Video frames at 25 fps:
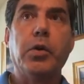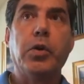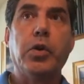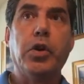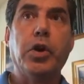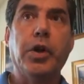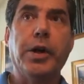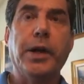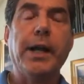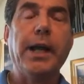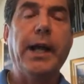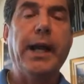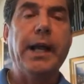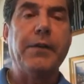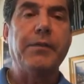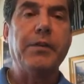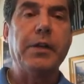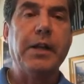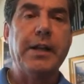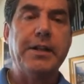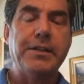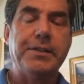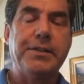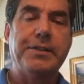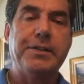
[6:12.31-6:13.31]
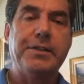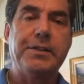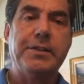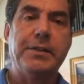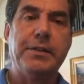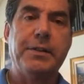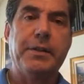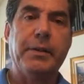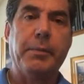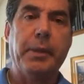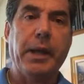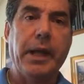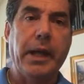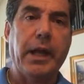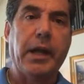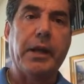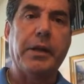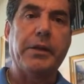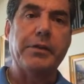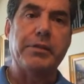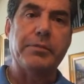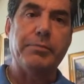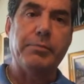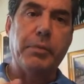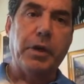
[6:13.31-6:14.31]
You're going to have less
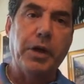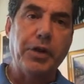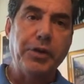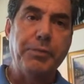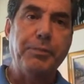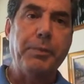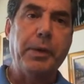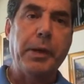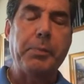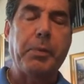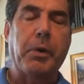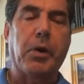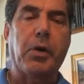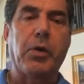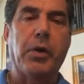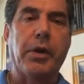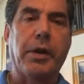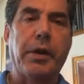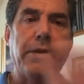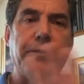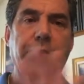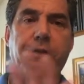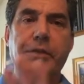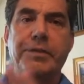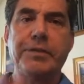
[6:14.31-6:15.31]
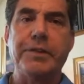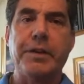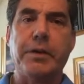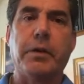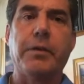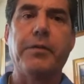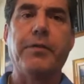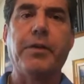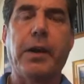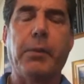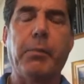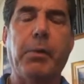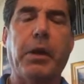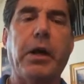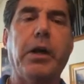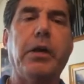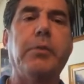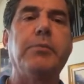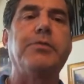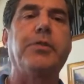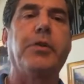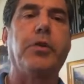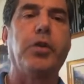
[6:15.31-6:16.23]
demand because most people are looking for single family homes.